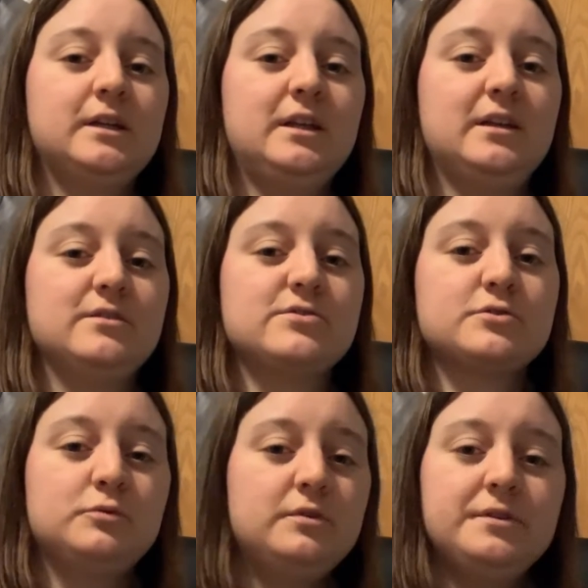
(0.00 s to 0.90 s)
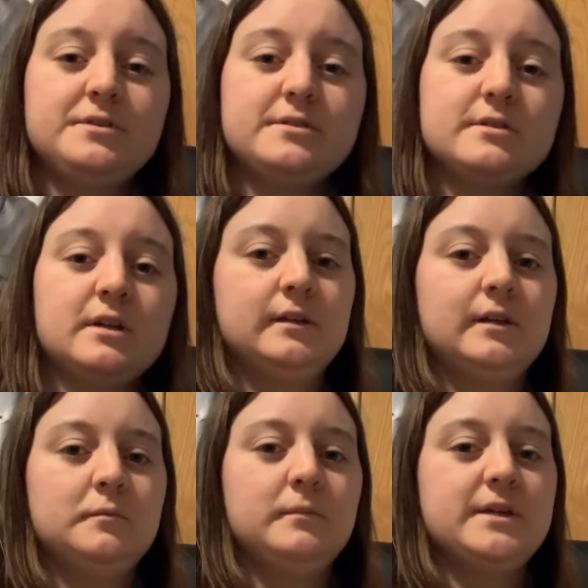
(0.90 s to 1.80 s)
in schools.
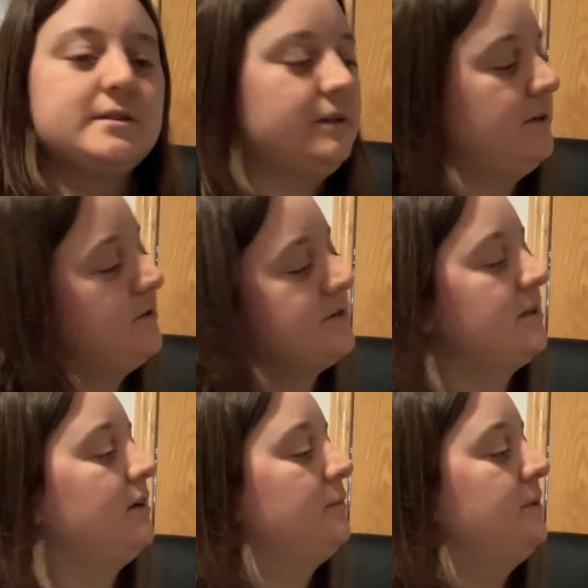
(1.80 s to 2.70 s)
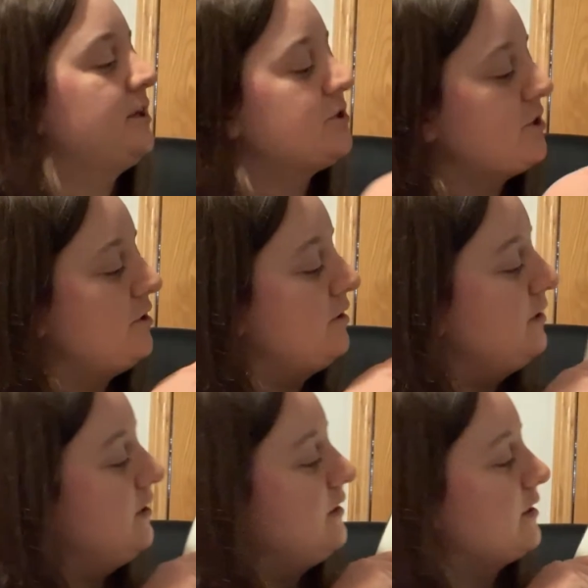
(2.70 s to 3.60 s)
Basically, there's a picture
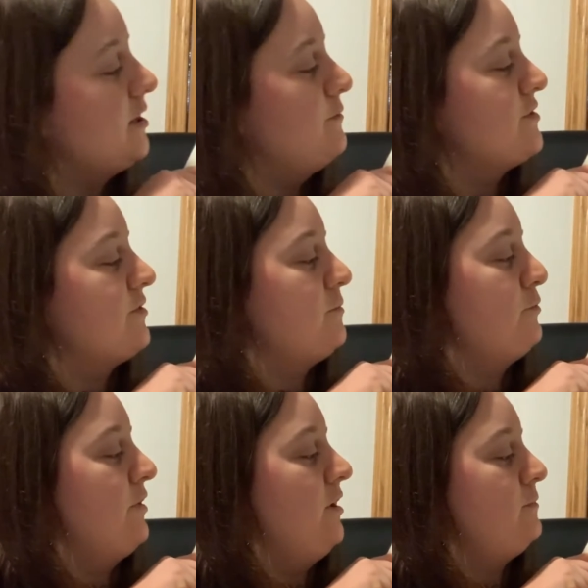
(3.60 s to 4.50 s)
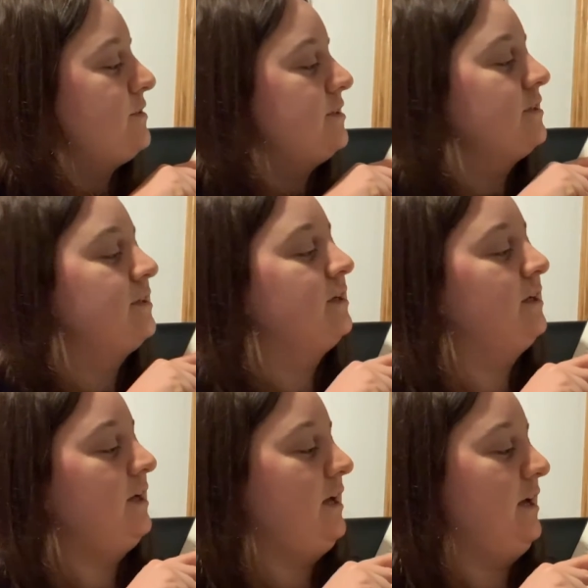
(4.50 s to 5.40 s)
that comes with a prompt
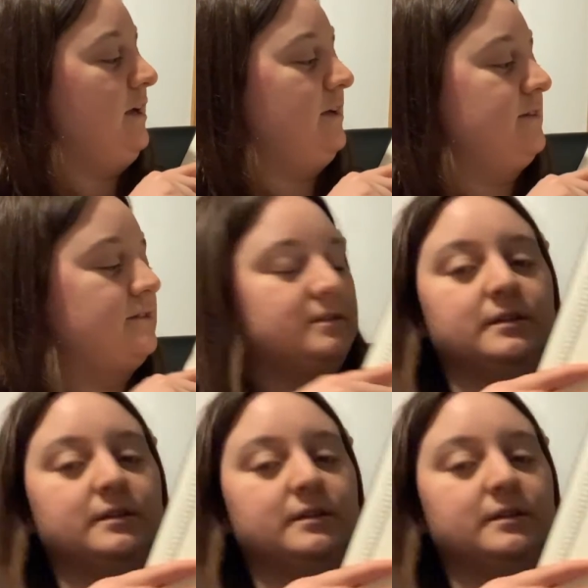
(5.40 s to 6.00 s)
and